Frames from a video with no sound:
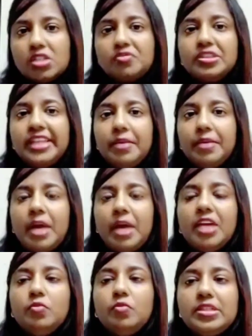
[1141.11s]
For them,
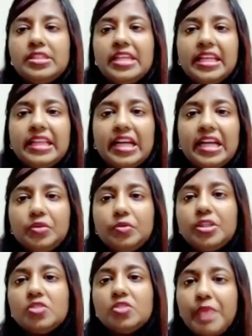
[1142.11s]
would say that
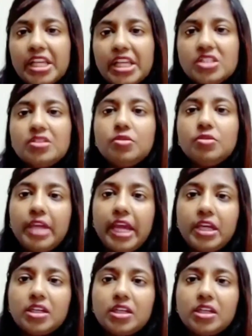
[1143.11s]
it's best to get